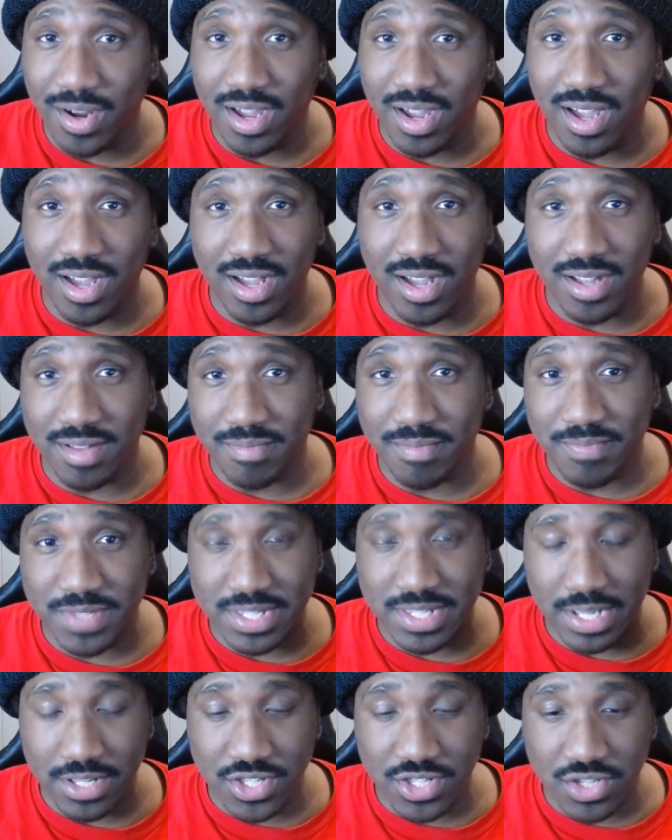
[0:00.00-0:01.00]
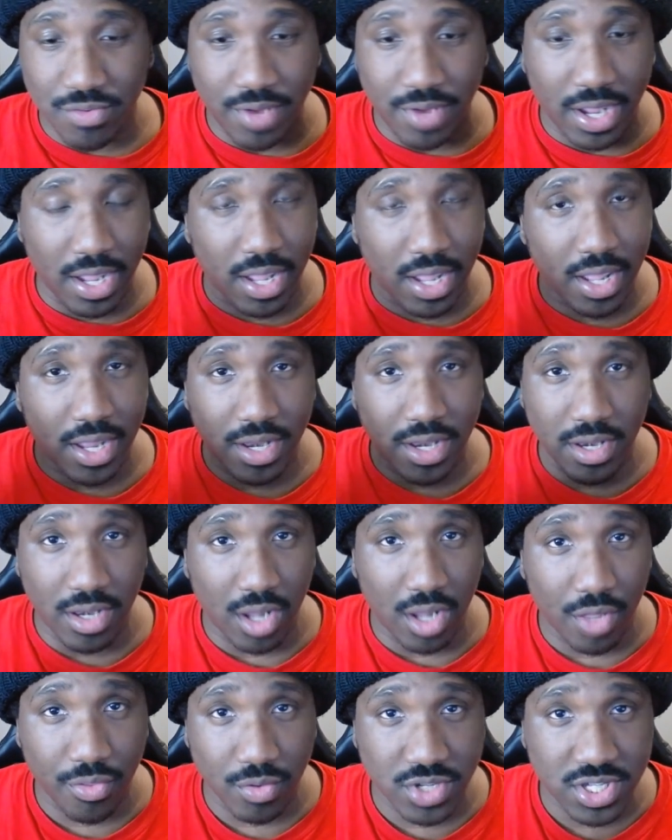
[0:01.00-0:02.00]
uh, censoring and
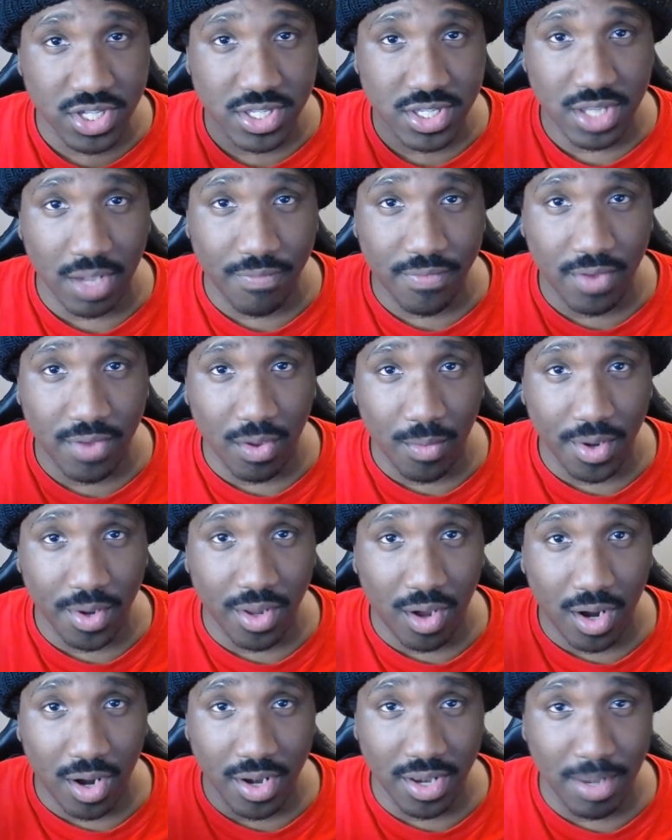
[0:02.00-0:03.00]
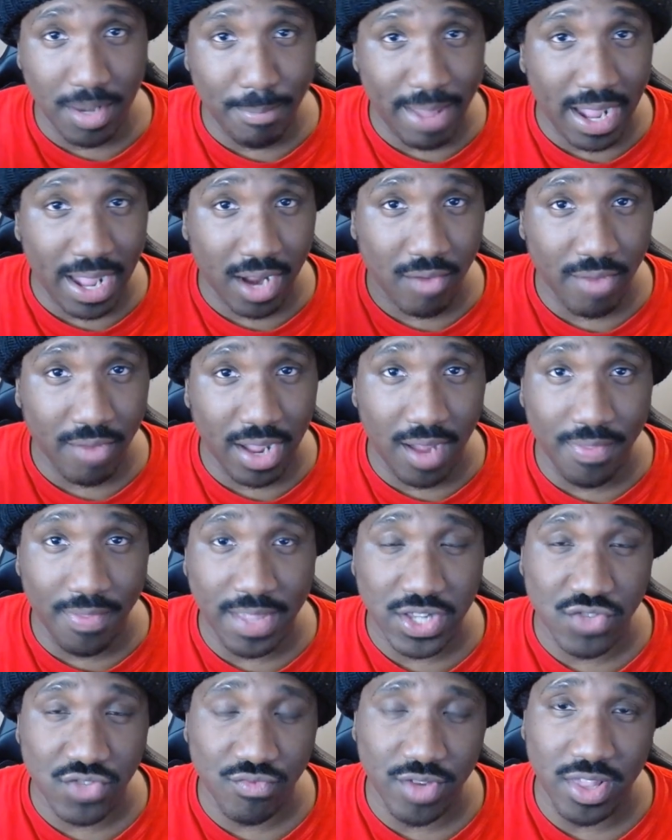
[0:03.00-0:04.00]
other stuff going on in the background
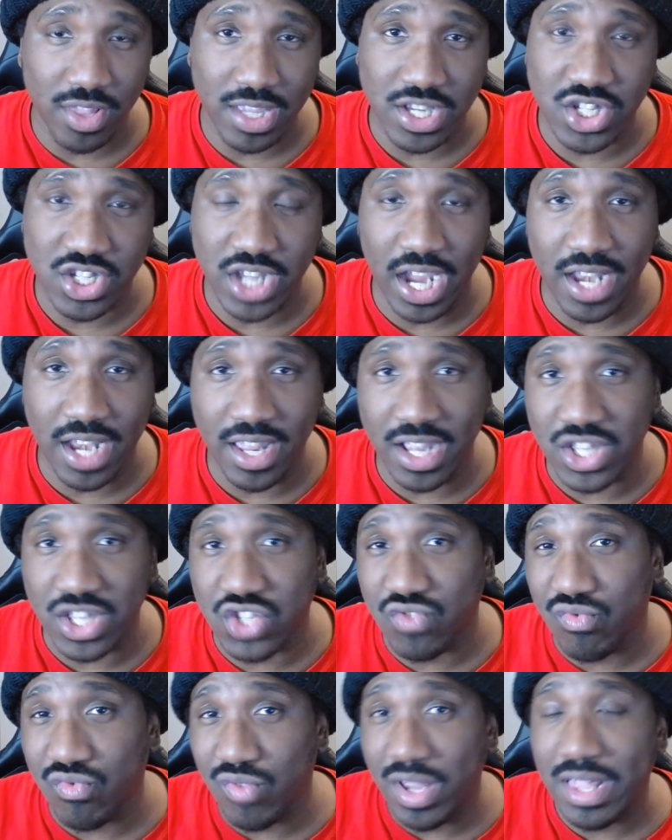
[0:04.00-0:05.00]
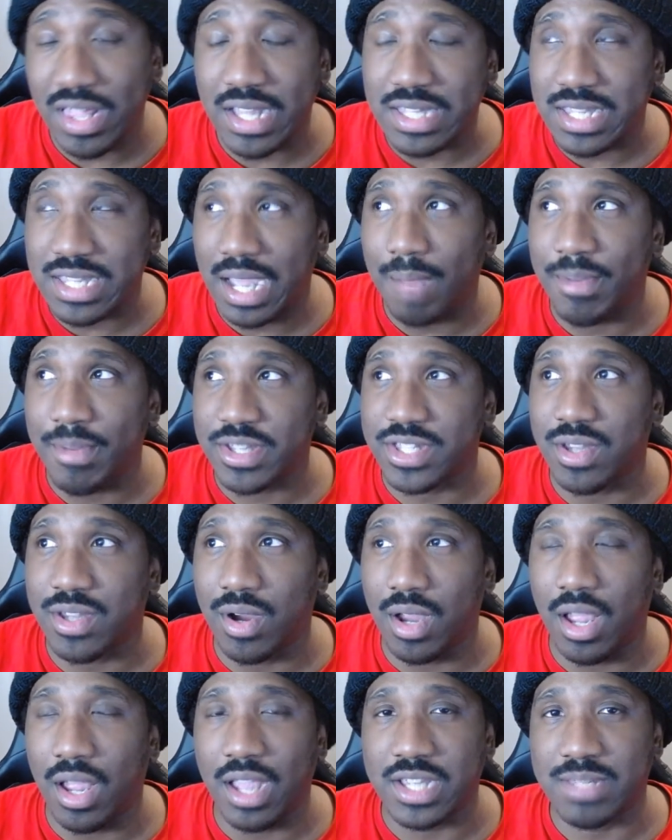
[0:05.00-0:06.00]
that's really shady. It's really time to
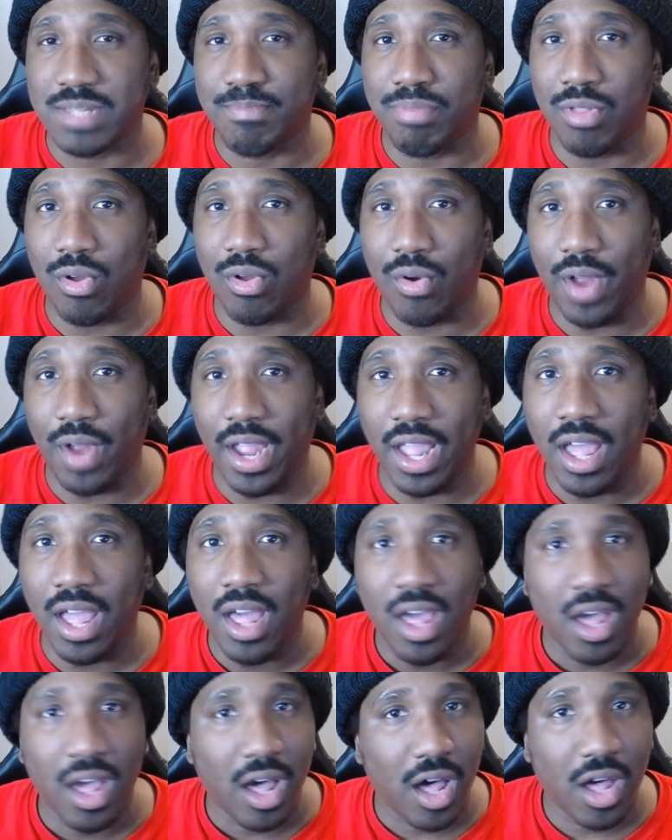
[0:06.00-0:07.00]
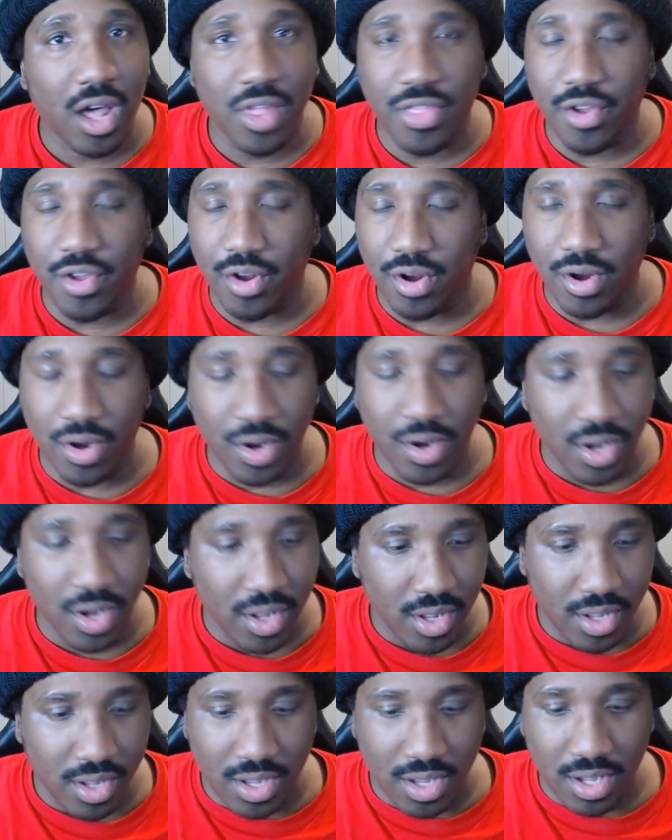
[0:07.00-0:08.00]
start exploring other
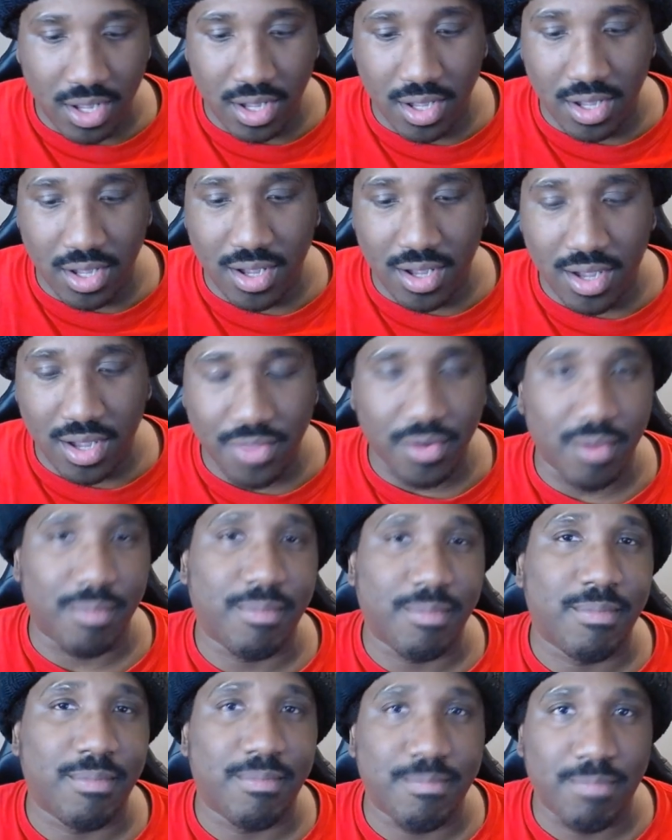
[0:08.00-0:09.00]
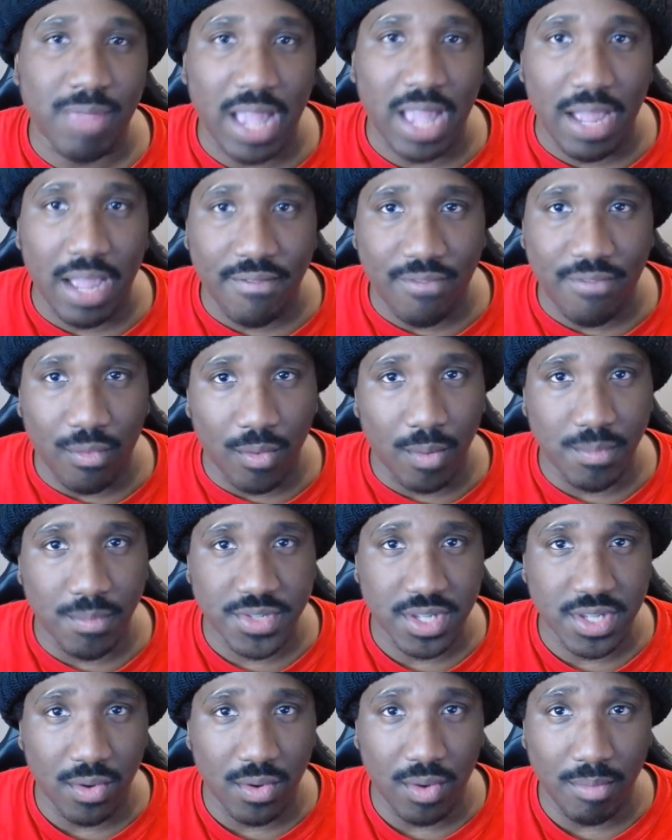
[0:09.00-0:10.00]
uh, other
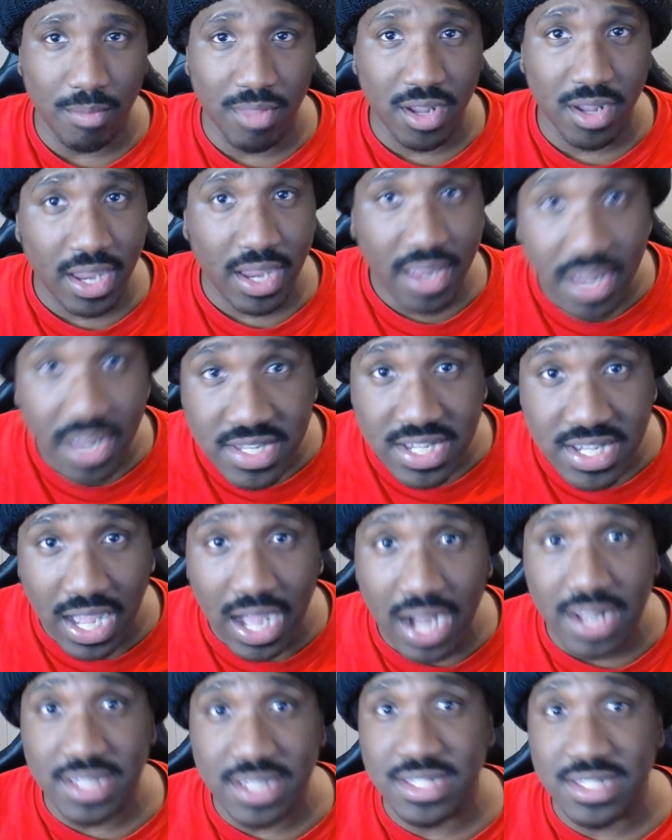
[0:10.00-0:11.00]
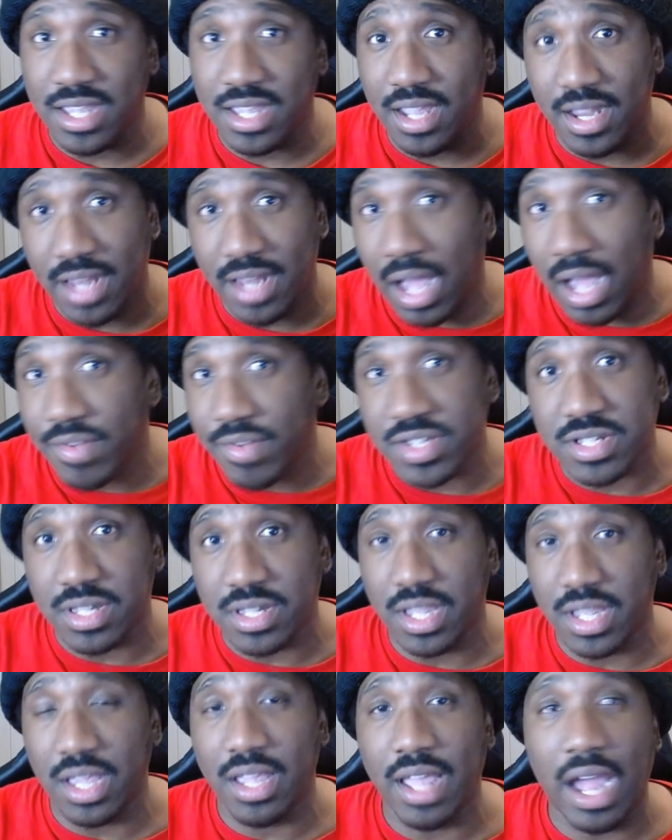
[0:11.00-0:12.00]
platforms. So I'm looking into Odysee and
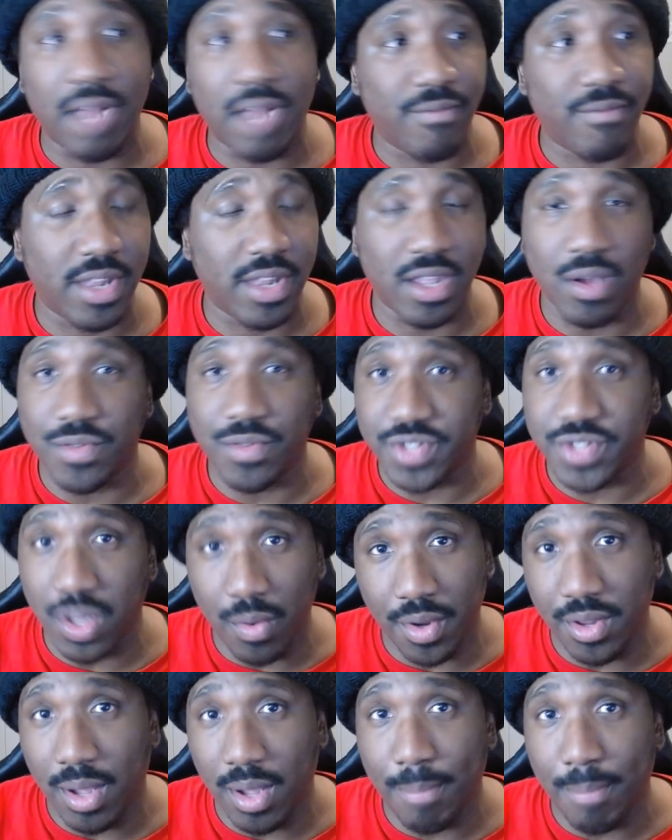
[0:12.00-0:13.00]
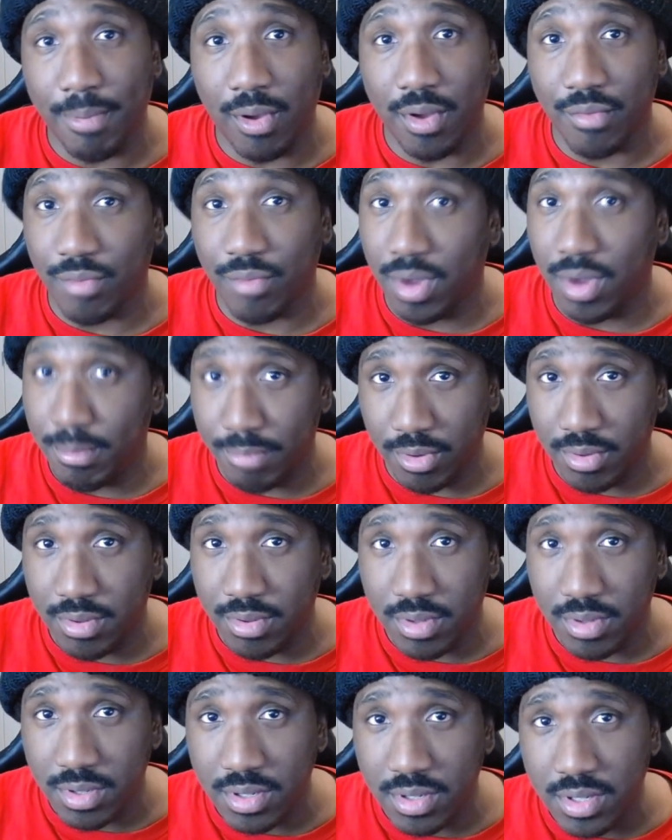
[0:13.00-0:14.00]
obviously got videos going up on Rumble.